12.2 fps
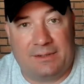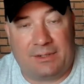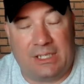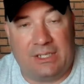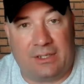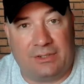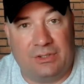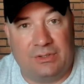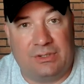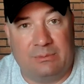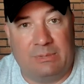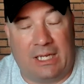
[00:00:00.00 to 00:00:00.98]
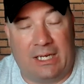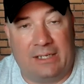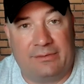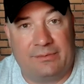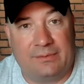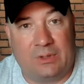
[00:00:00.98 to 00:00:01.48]
right here on YouTube
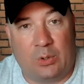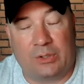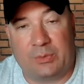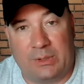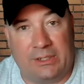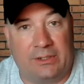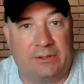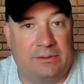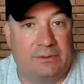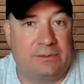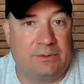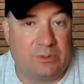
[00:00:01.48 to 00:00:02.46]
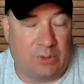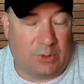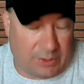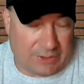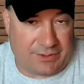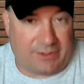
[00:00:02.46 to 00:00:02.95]
Live or Twitter
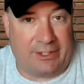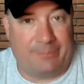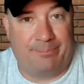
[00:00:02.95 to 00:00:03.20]
or Instagram.